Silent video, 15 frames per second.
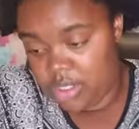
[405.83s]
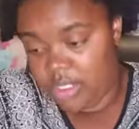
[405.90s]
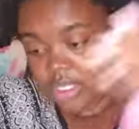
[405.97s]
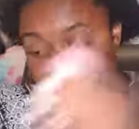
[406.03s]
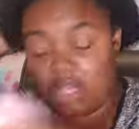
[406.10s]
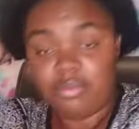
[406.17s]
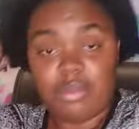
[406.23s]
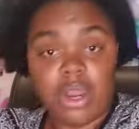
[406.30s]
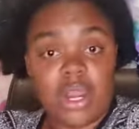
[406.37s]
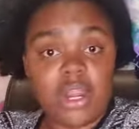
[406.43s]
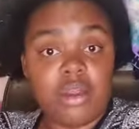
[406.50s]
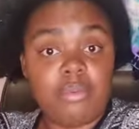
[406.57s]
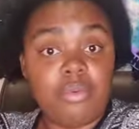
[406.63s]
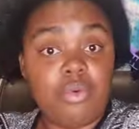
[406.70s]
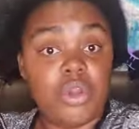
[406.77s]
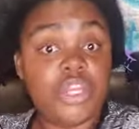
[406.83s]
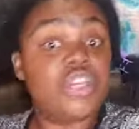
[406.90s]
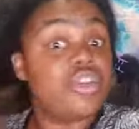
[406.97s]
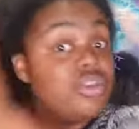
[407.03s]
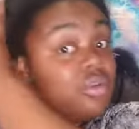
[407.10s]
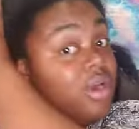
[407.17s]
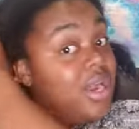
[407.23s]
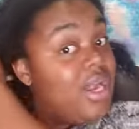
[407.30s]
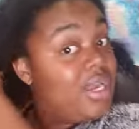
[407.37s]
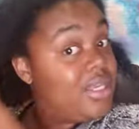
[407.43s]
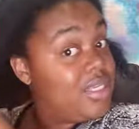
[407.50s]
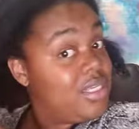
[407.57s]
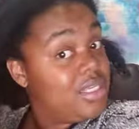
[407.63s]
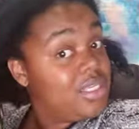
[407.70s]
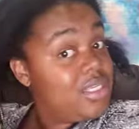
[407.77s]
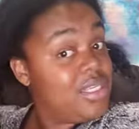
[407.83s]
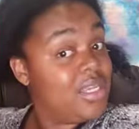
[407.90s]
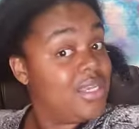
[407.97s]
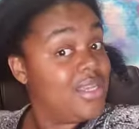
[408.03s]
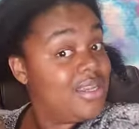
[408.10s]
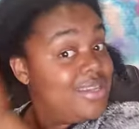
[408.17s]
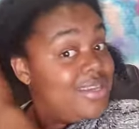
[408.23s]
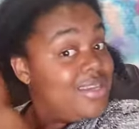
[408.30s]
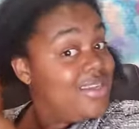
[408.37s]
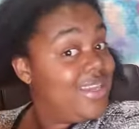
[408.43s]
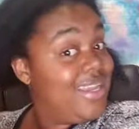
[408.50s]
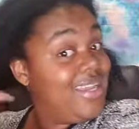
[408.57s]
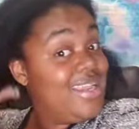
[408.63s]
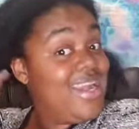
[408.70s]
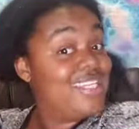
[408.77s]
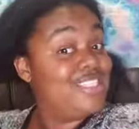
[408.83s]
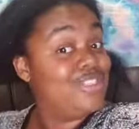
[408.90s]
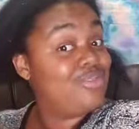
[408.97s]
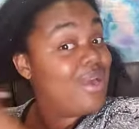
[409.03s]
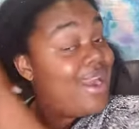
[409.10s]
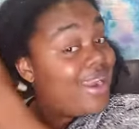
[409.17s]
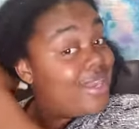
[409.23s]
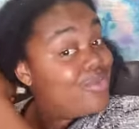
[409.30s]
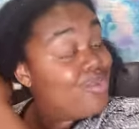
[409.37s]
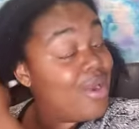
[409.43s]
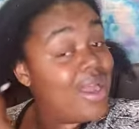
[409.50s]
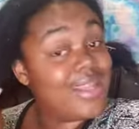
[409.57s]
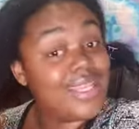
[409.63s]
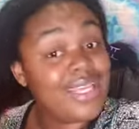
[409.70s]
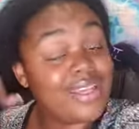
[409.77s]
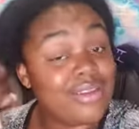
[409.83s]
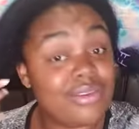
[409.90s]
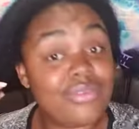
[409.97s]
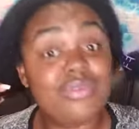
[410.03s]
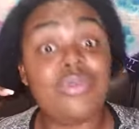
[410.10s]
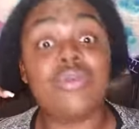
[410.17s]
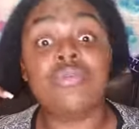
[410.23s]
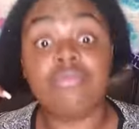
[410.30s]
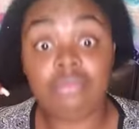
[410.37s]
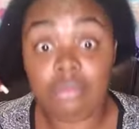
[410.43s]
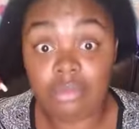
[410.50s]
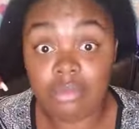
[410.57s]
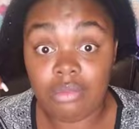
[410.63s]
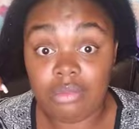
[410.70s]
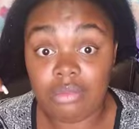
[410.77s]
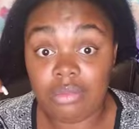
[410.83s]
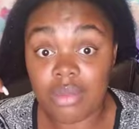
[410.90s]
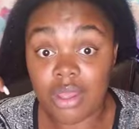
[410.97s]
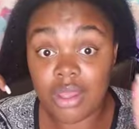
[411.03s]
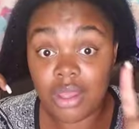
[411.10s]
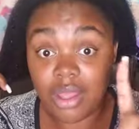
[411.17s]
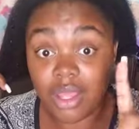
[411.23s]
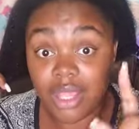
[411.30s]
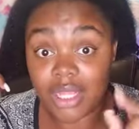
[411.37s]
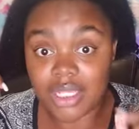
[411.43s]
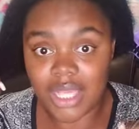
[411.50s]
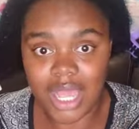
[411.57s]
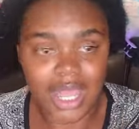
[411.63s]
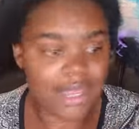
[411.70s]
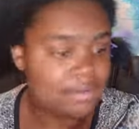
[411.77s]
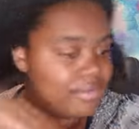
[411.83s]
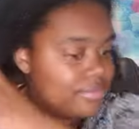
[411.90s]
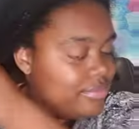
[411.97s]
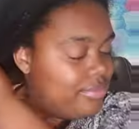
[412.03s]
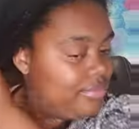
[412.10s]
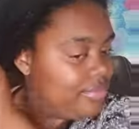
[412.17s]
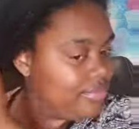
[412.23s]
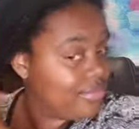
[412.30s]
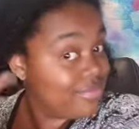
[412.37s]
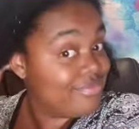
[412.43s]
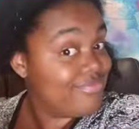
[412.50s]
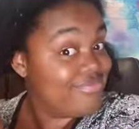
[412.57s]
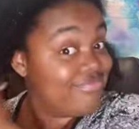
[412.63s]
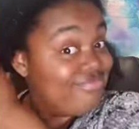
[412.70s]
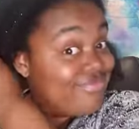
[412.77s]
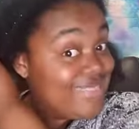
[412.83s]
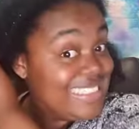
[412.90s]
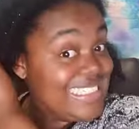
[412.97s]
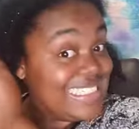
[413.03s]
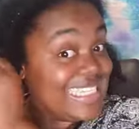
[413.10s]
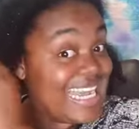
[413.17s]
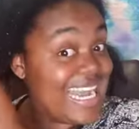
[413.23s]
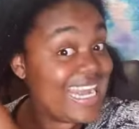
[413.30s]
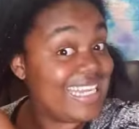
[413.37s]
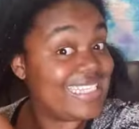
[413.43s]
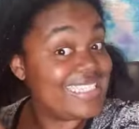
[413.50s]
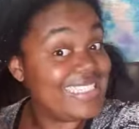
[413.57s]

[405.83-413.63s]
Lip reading: keep my hair moisturized and not dry, because where I live, it's hot. It's hot.